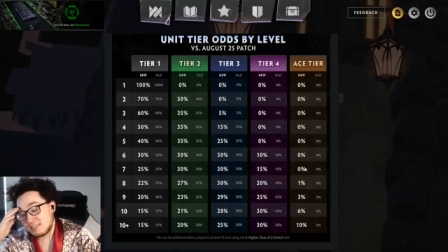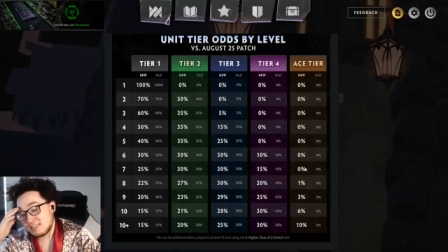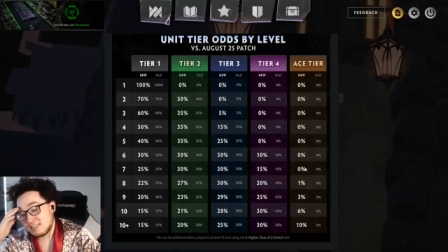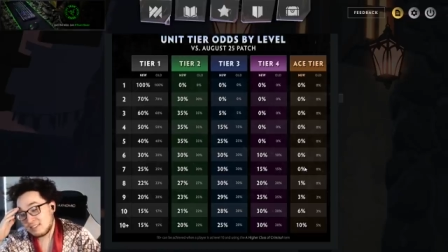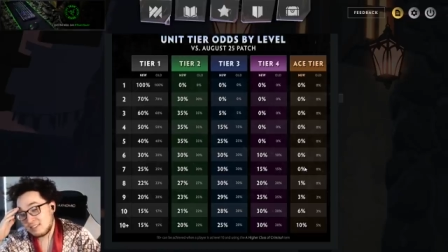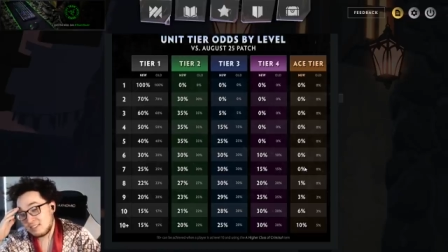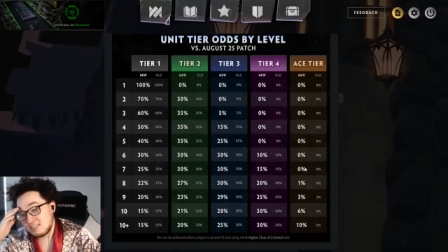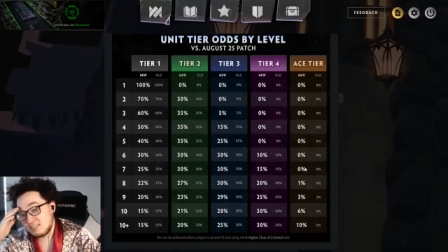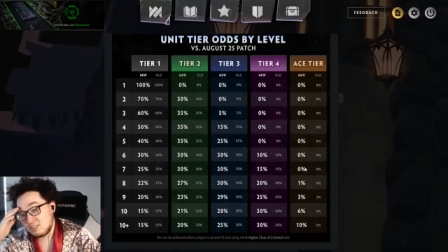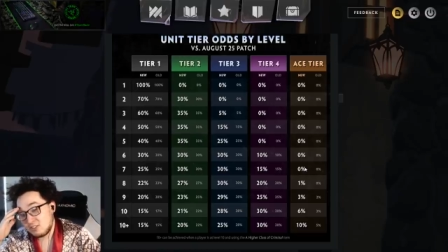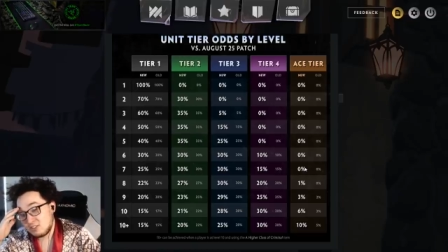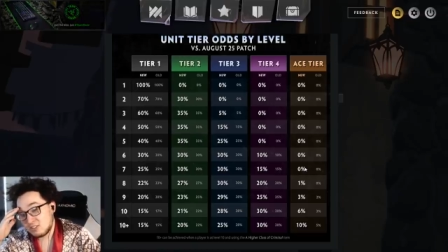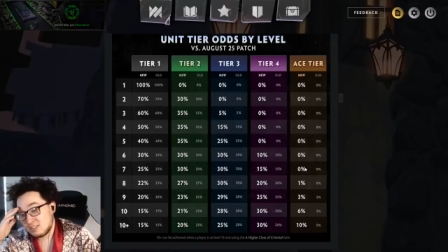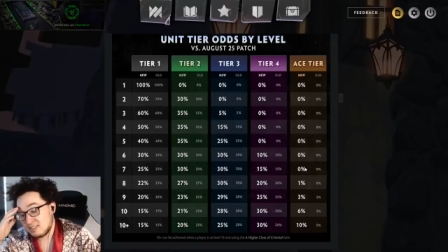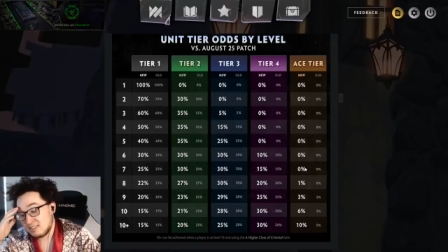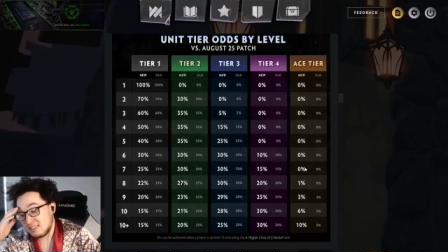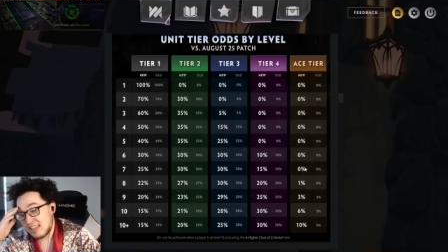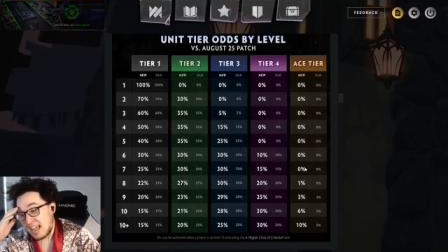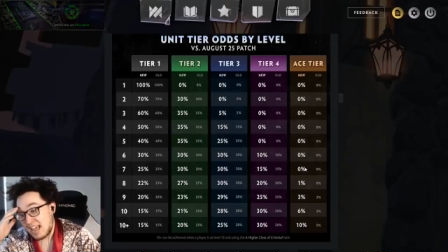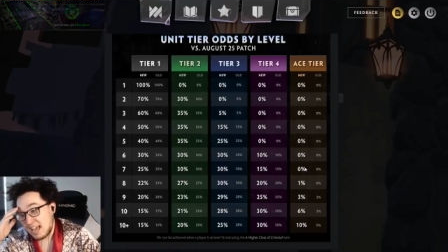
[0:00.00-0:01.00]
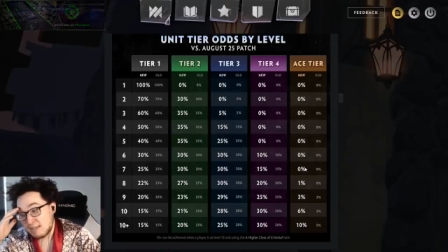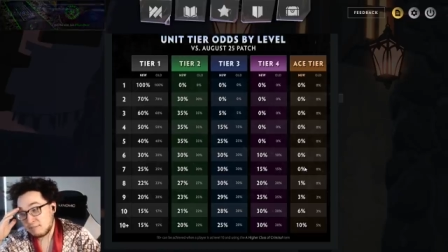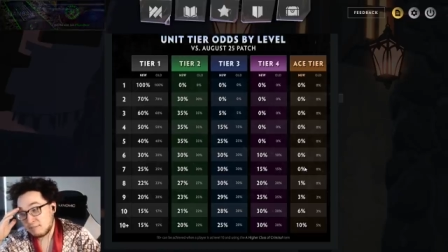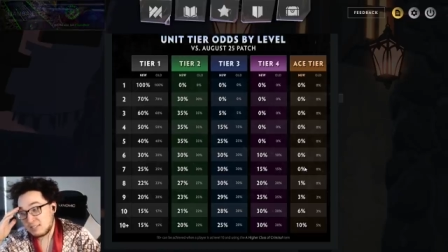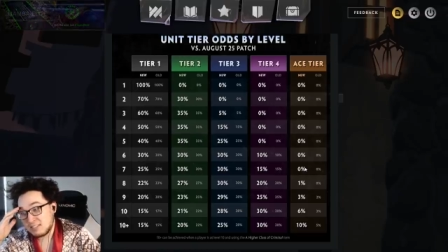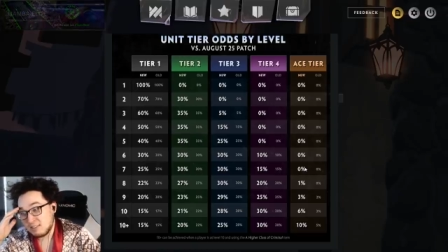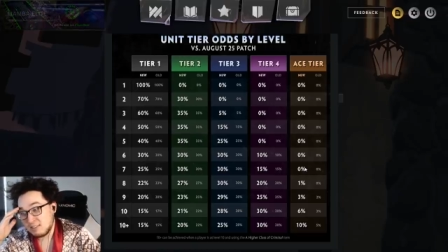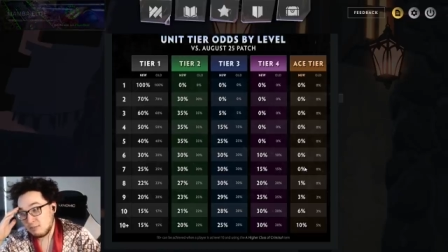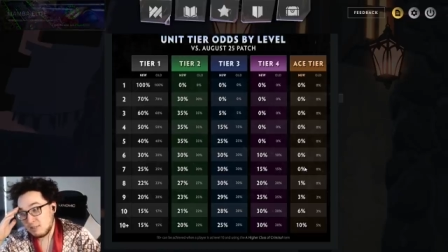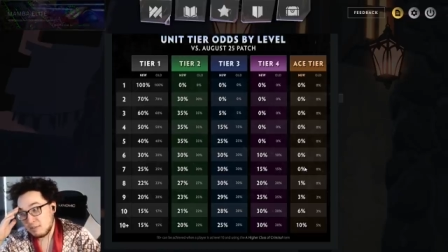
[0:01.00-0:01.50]
it's just
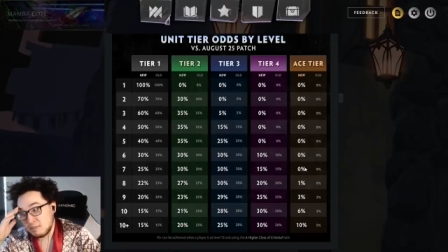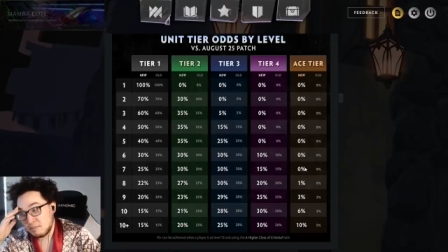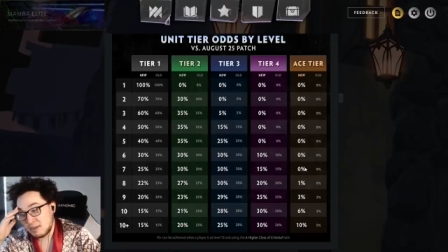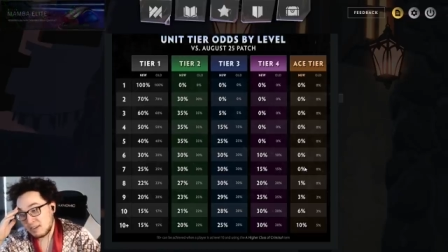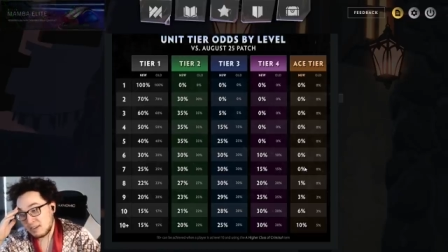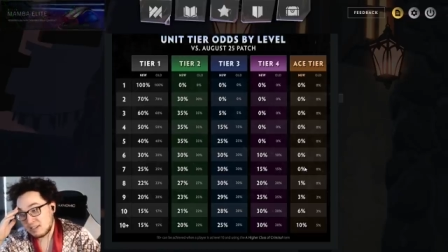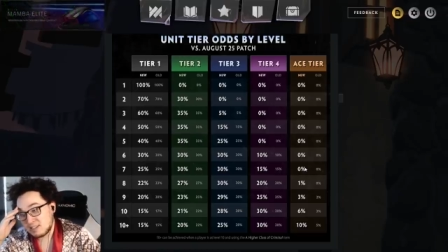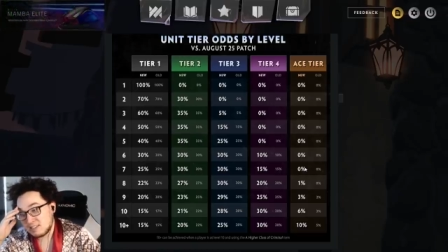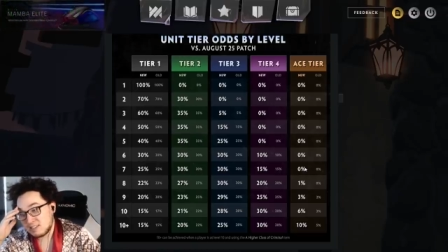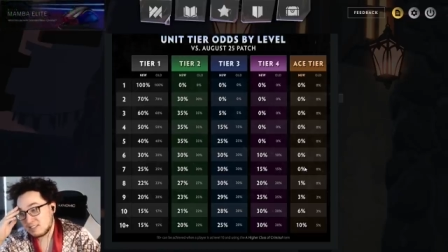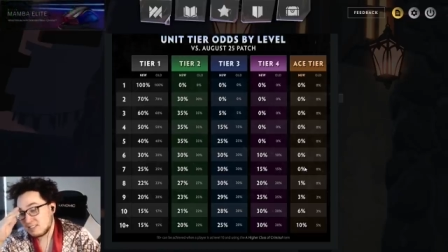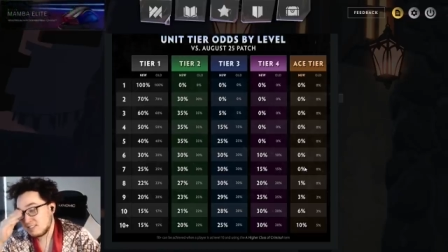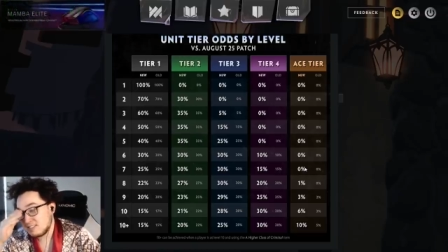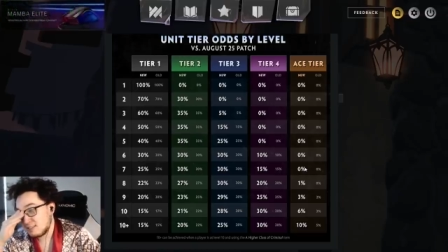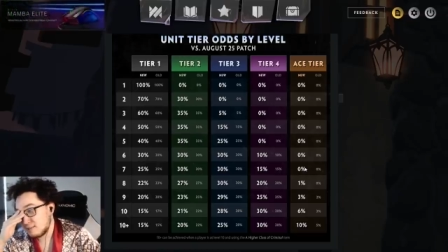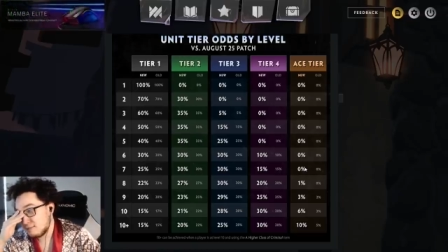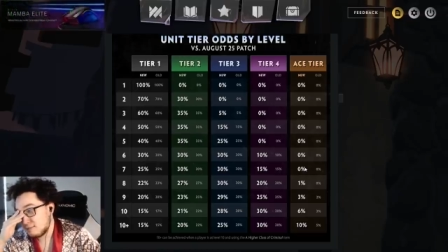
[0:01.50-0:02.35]
absolutely bonkers.